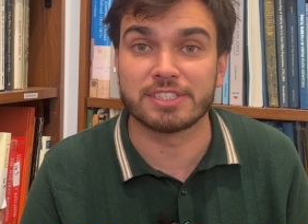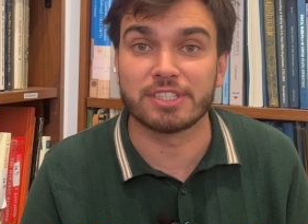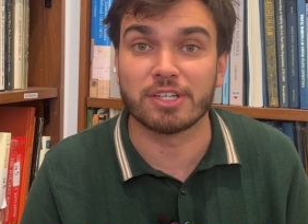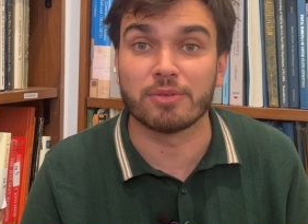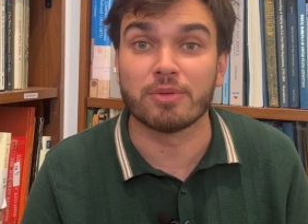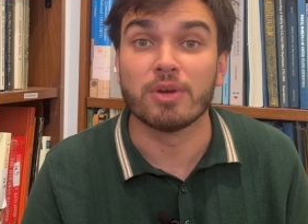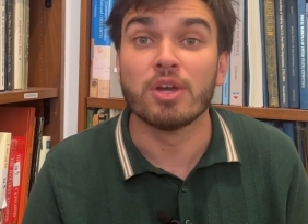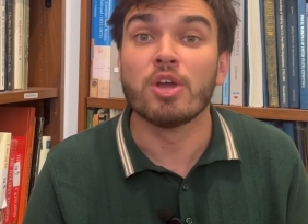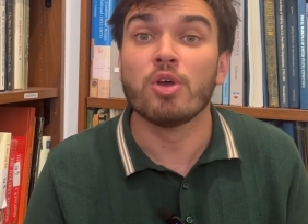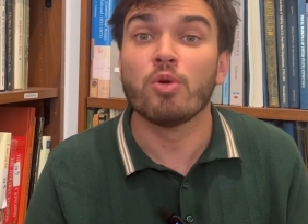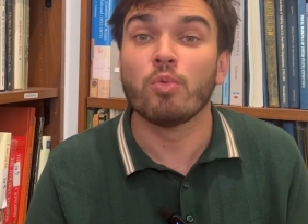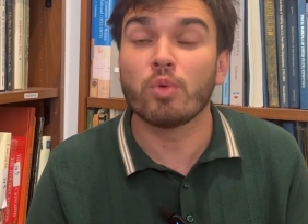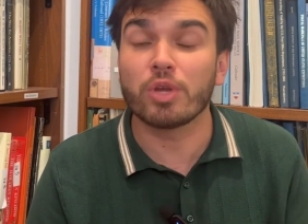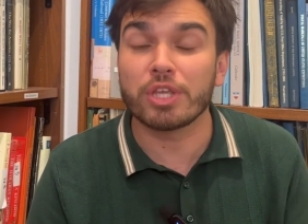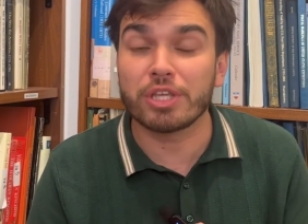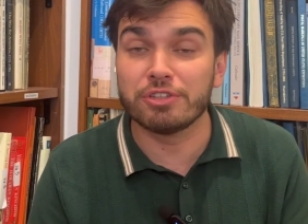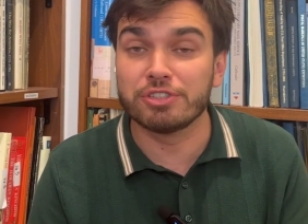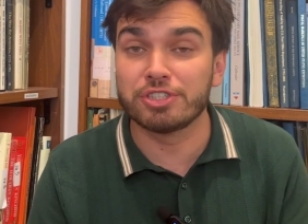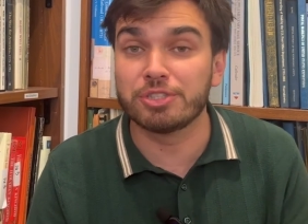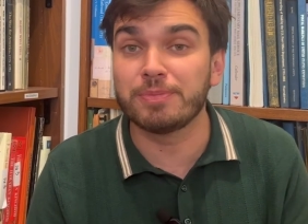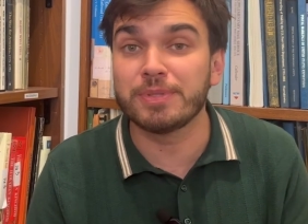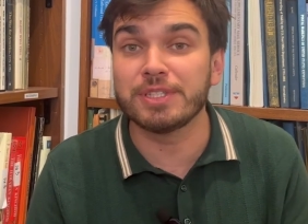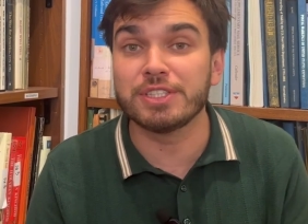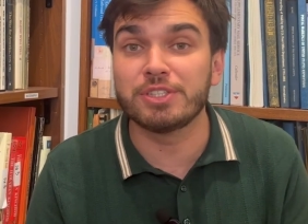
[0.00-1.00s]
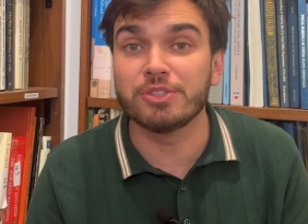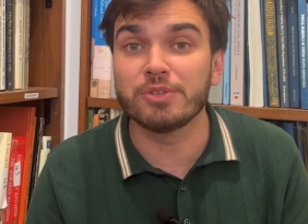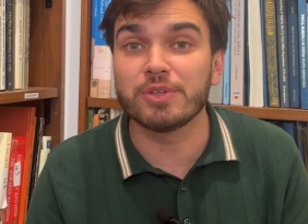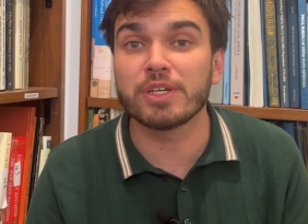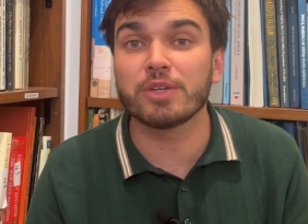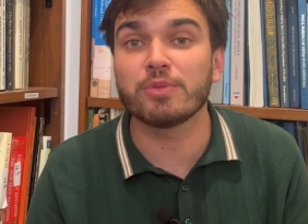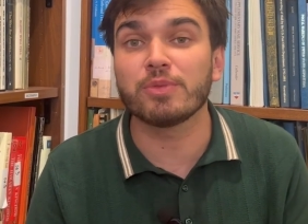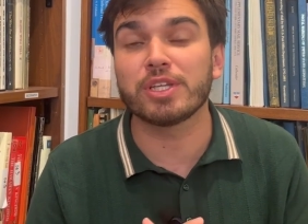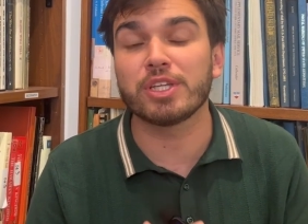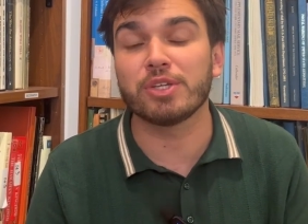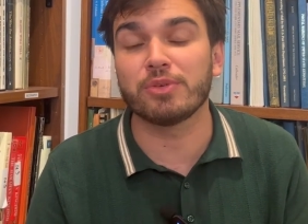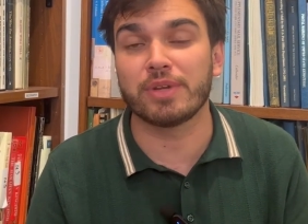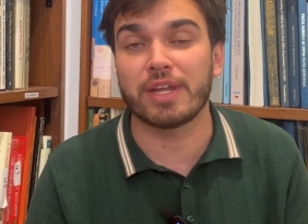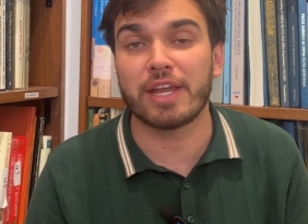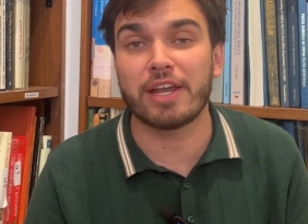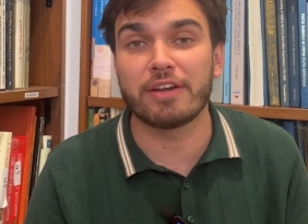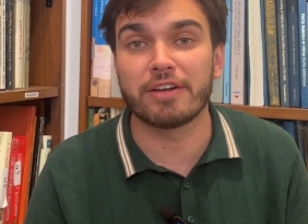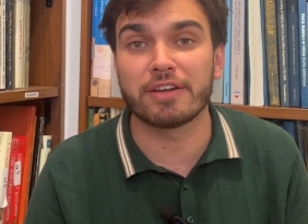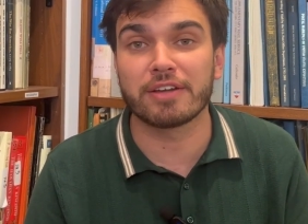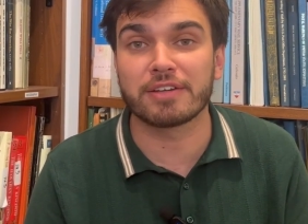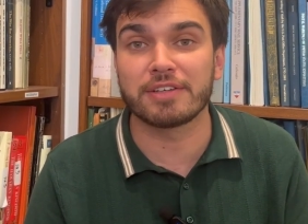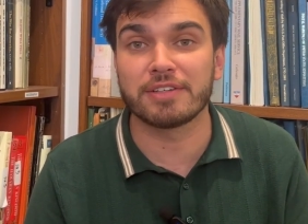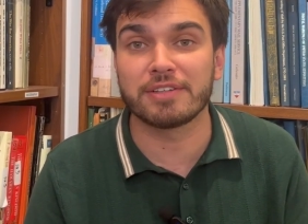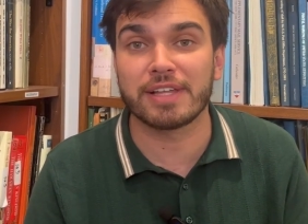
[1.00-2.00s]
So what you should be doing when you
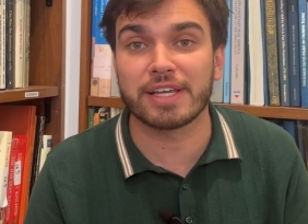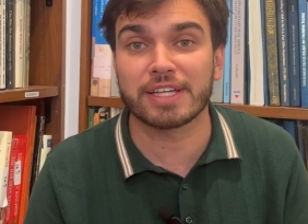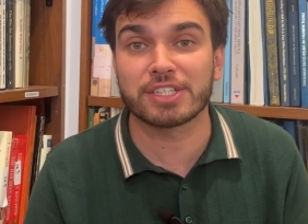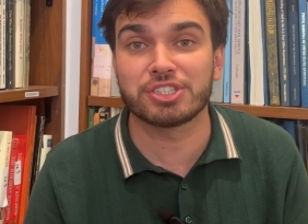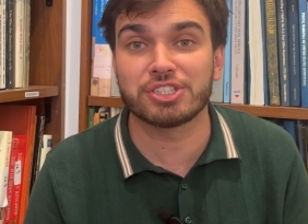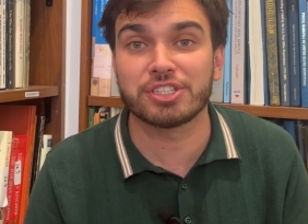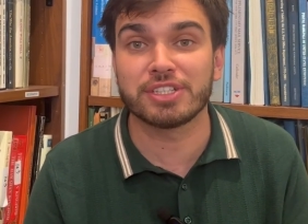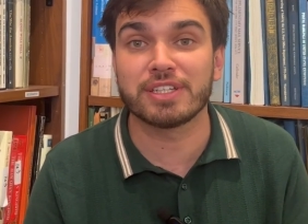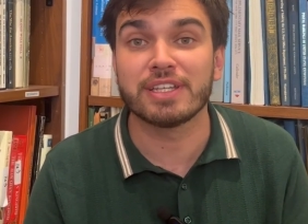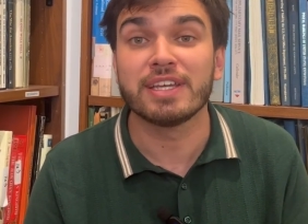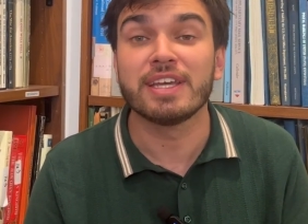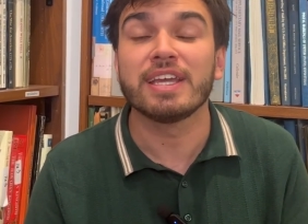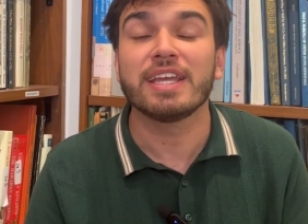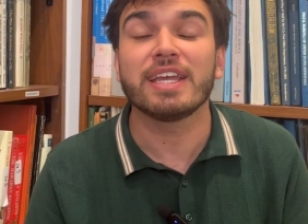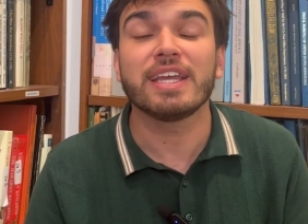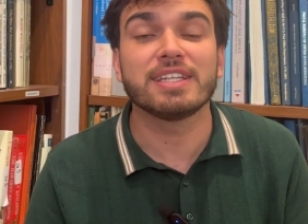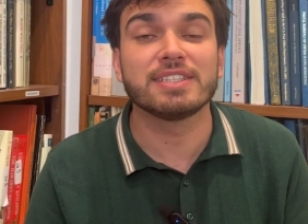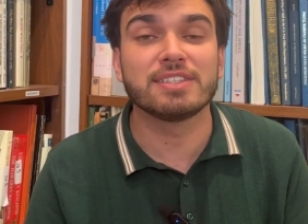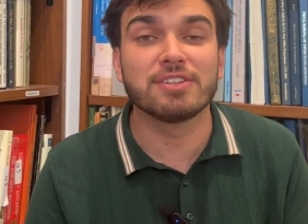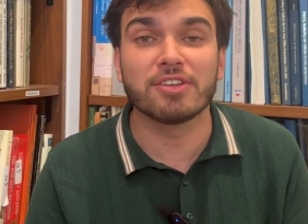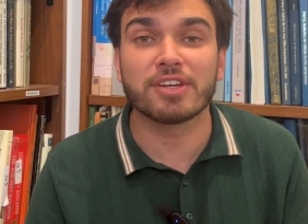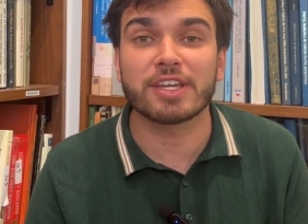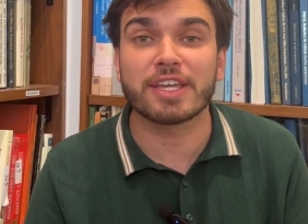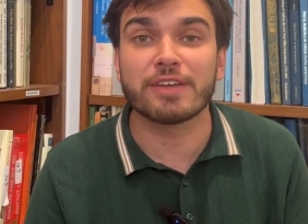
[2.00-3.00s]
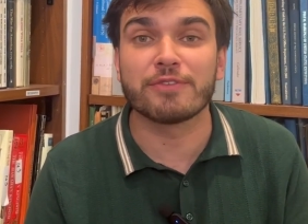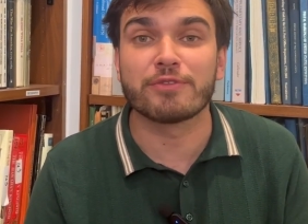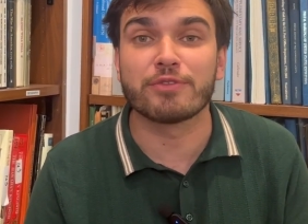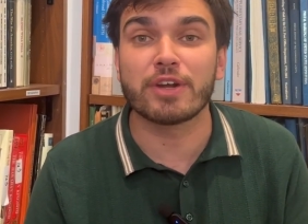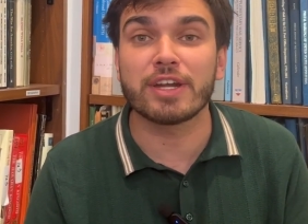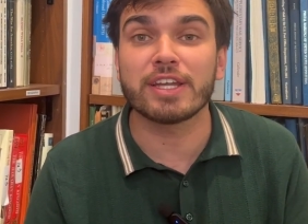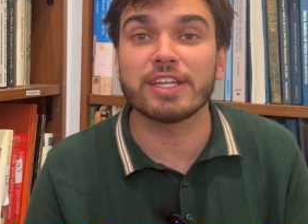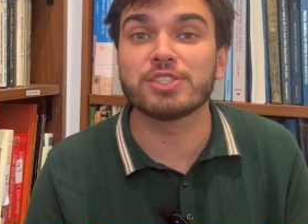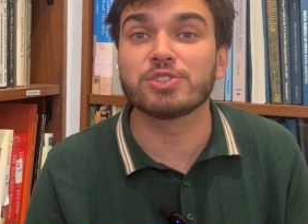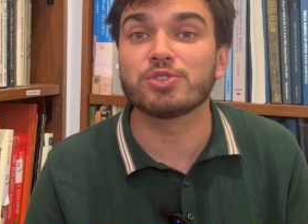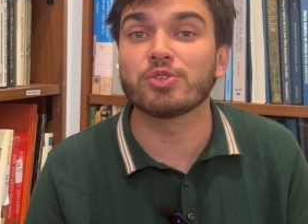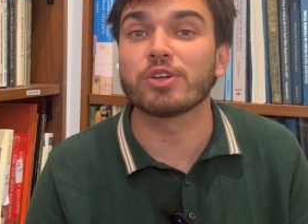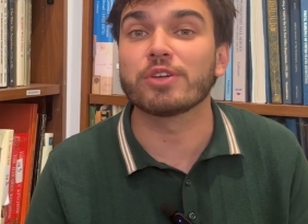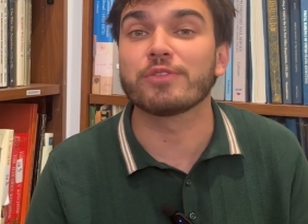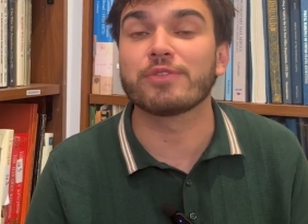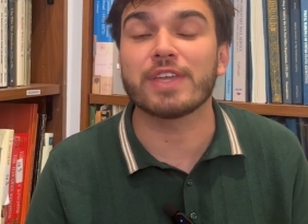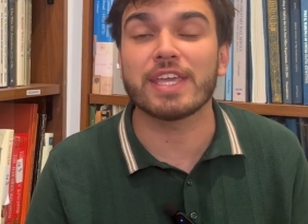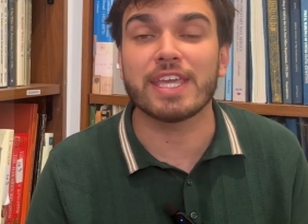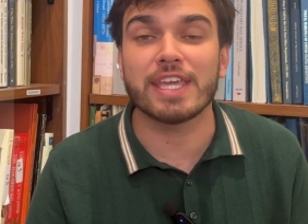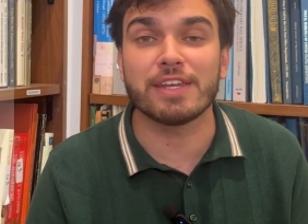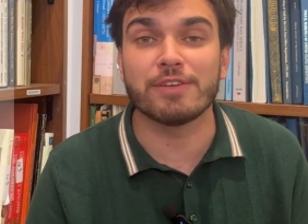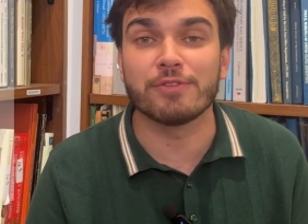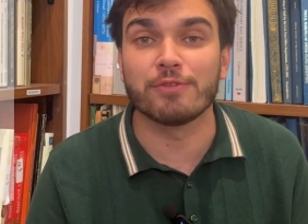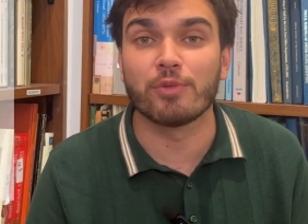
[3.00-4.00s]
inherit a collection is looking for any sort of
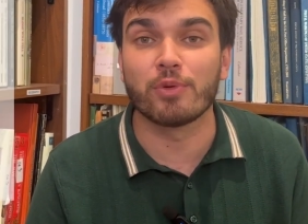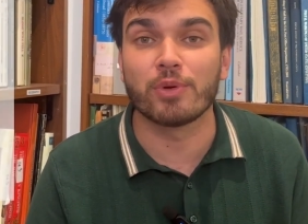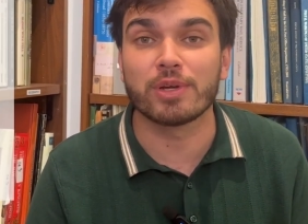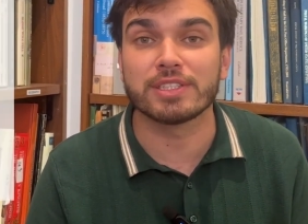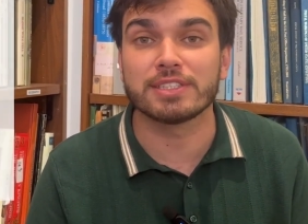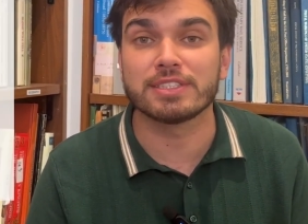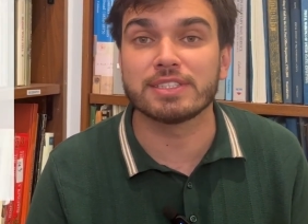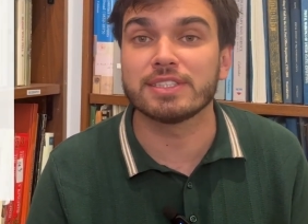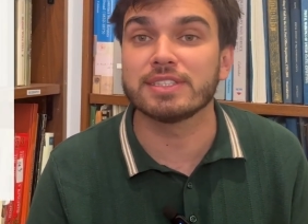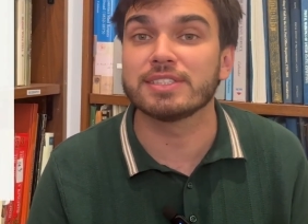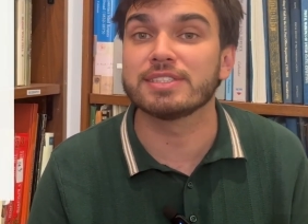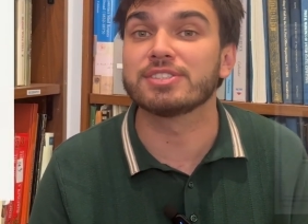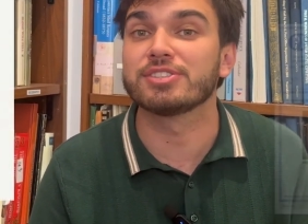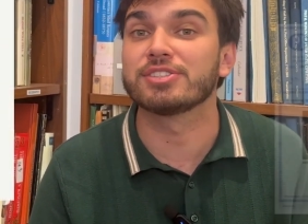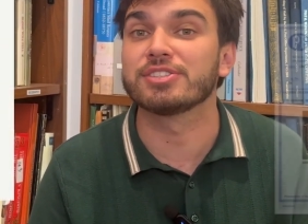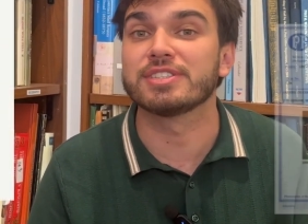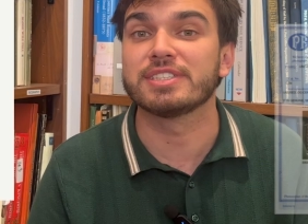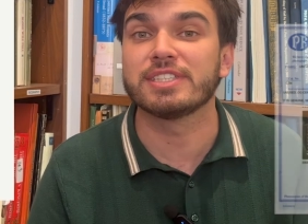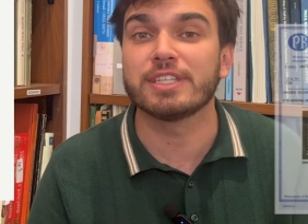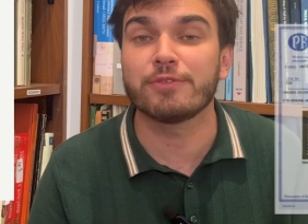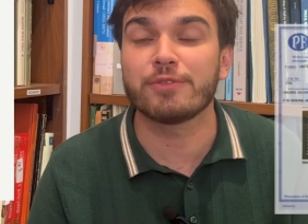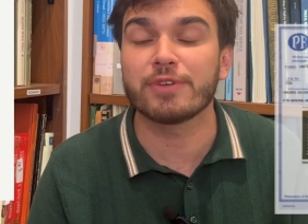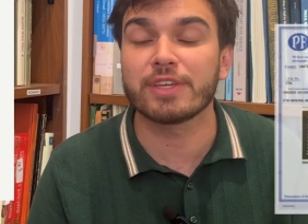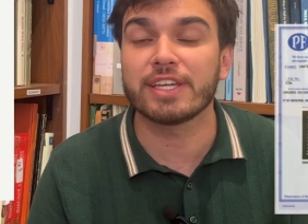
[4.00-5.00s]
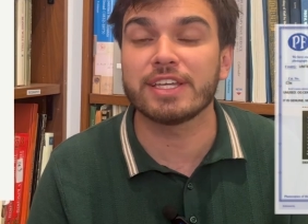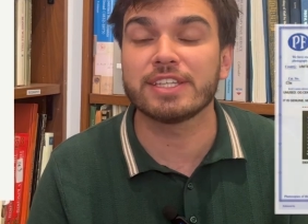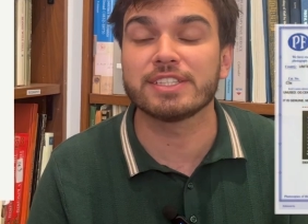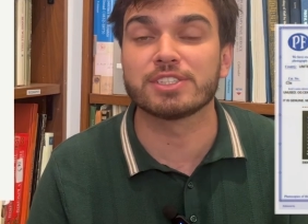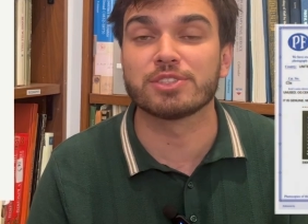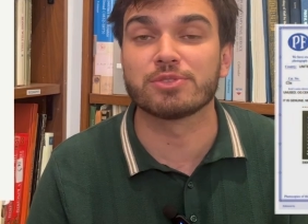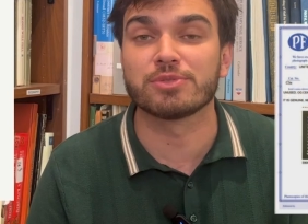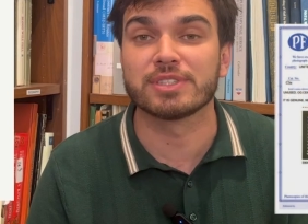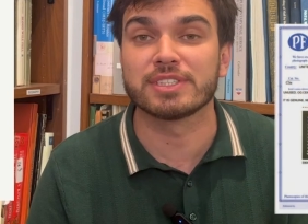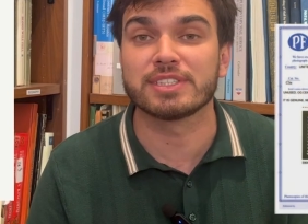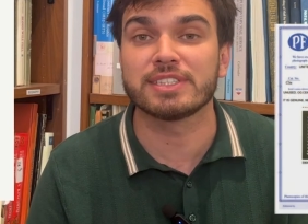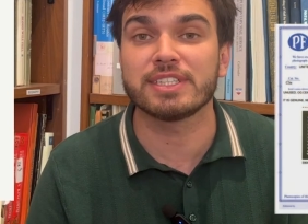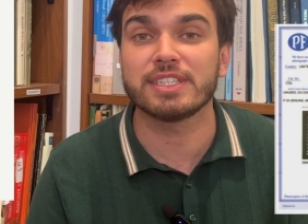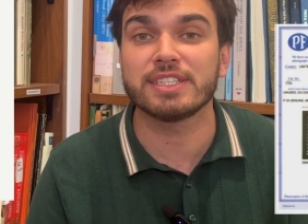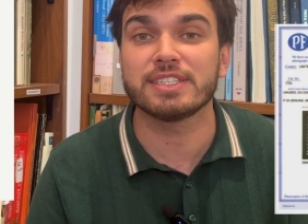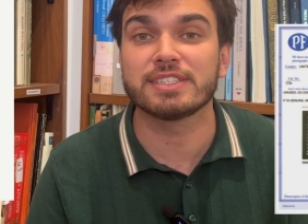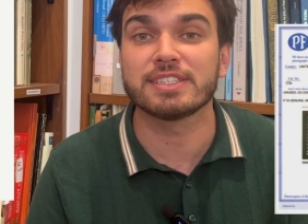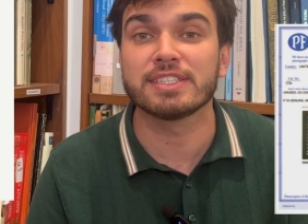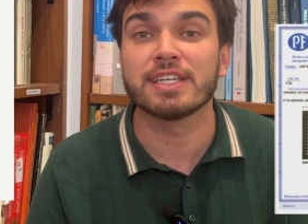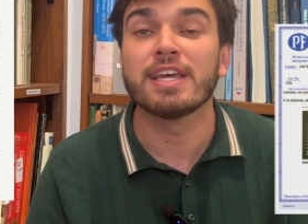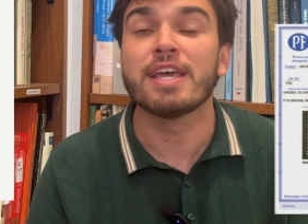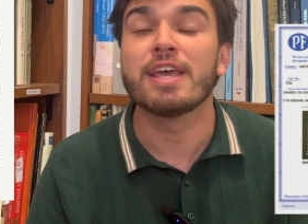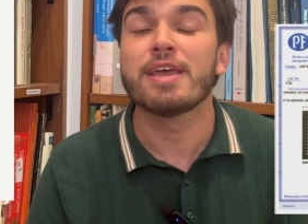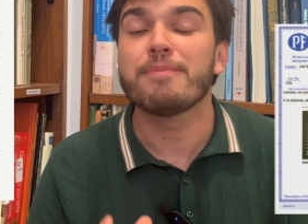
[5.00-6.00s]
invoices, certificates,
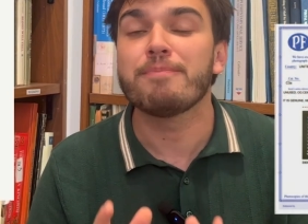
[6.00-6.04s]
receipts,